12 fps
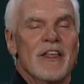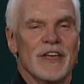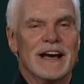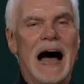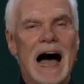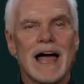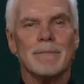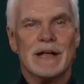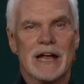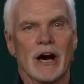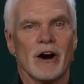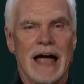that I'm
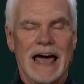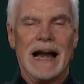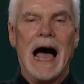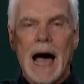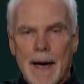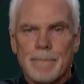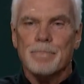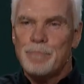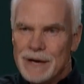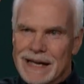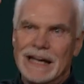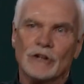here and I'm
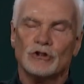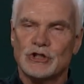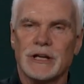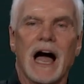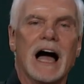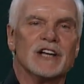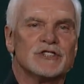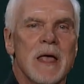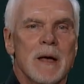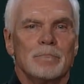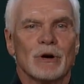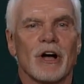being judged
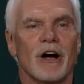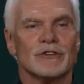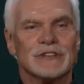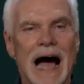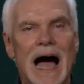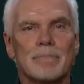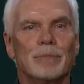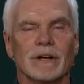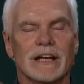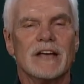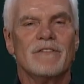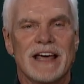because I
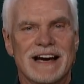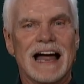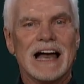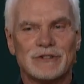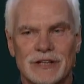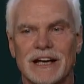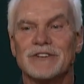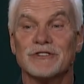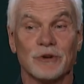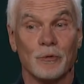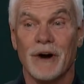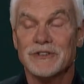believe in and I
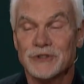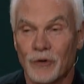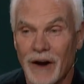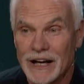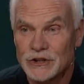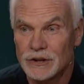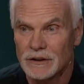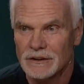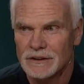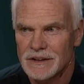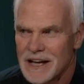teach the resurrection.